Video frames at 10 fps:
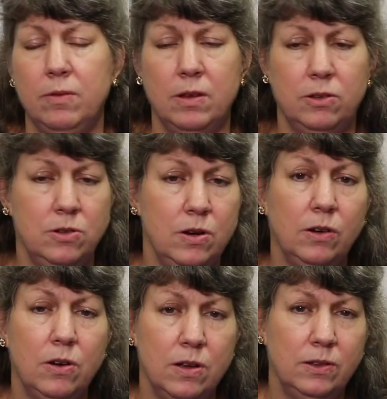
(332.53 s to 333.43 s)
The
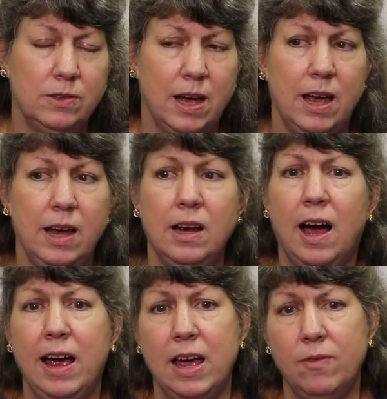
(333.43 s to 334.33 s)
student could say,
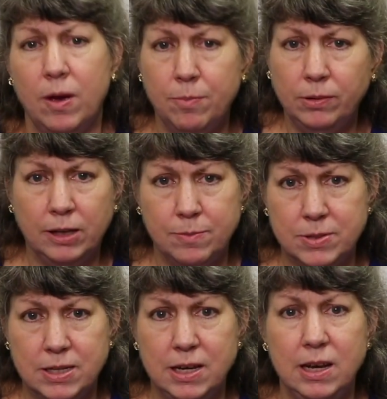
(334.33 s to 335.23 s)
I have
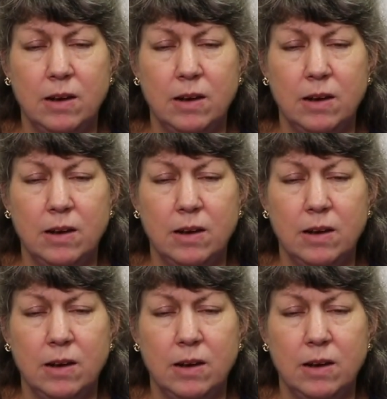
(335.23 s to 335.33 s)
epilepsy,